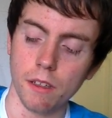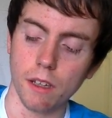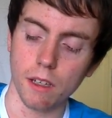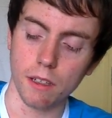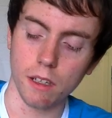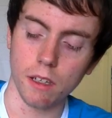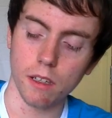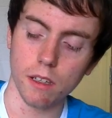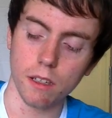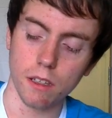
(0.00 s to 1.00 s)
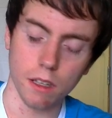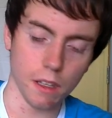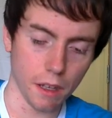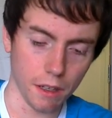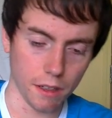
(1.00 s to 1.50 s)
Lastly,
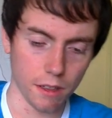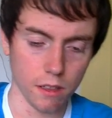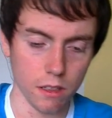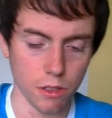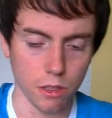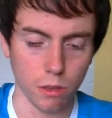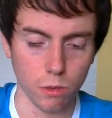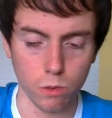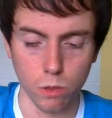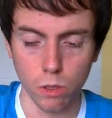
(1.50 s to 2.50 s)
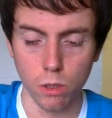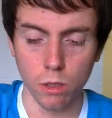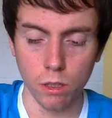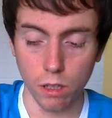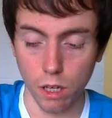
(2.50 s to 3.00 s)
so
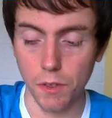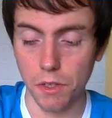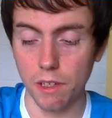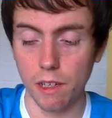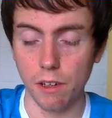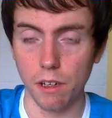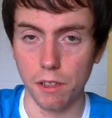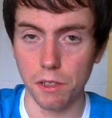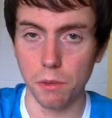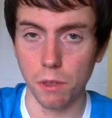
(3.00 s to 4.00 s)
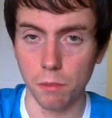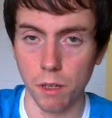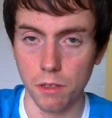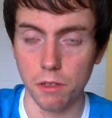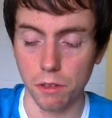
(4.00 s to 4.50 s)
obviously your Lightsworn
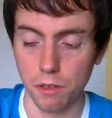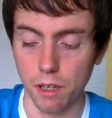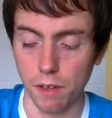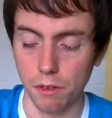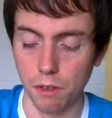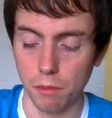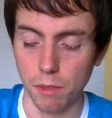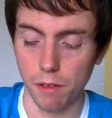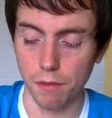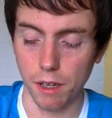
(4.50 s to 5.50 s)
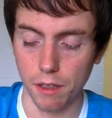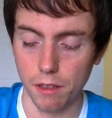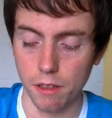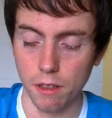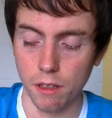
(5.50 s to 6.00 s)
monsters have their own mill
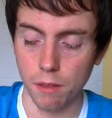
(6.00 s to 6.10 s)
effect,